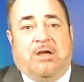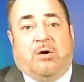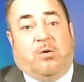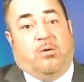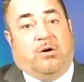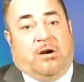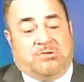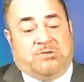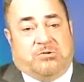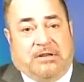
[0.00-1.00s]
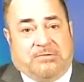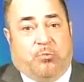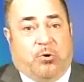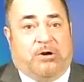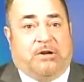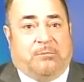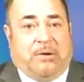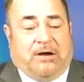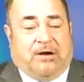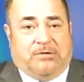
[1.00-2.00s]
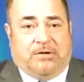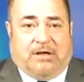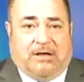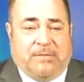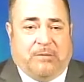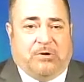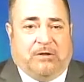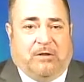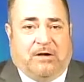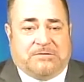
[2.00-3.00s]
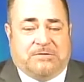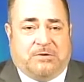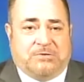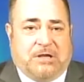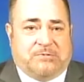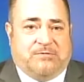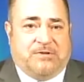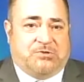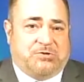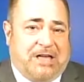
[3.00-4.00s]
or are certainly worried about memory loss and those types of issues.